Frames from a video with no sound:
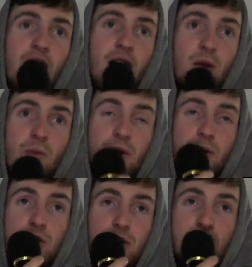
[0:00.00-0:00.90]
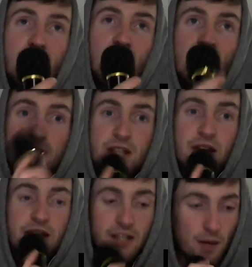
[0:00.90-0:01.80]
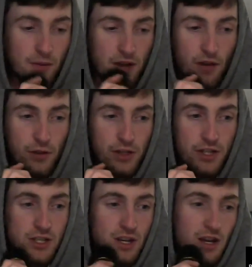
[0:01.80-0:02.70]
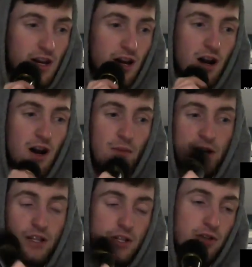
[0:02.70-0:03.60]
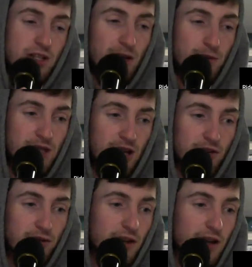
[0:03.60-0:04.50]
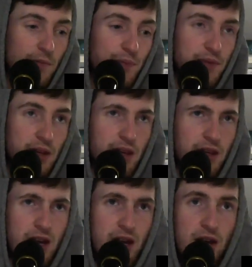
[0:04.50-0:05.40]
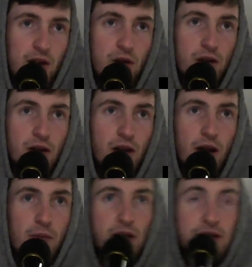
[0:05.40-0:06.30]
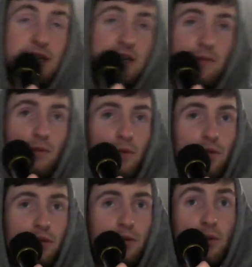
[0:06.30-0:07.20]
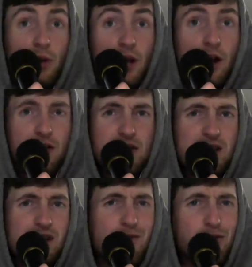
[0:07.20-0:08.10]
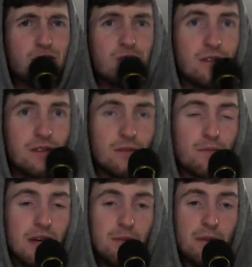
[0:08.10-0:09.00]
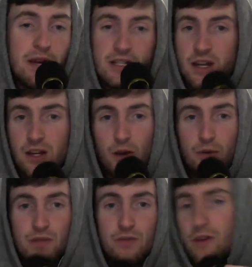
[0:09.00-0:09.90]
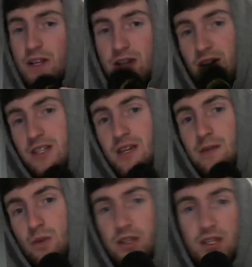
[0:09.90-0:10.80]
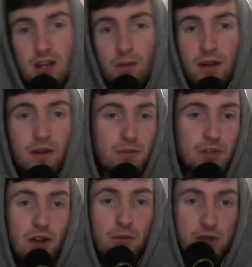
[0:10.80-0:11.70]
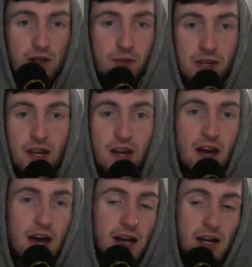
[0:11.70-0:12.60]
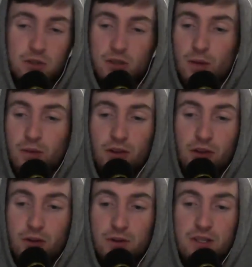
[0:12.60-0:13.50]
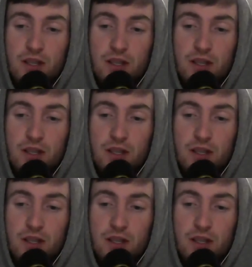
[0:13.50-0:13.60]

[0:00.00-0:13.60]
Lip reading: We were doing a lot of Stanley Cup coverage, man on the street type stuff. And then I believe we're going to have several main page takeovers for Red Sox games throughout the summer. I'm sure everyone's going to be heading out to a couple of those.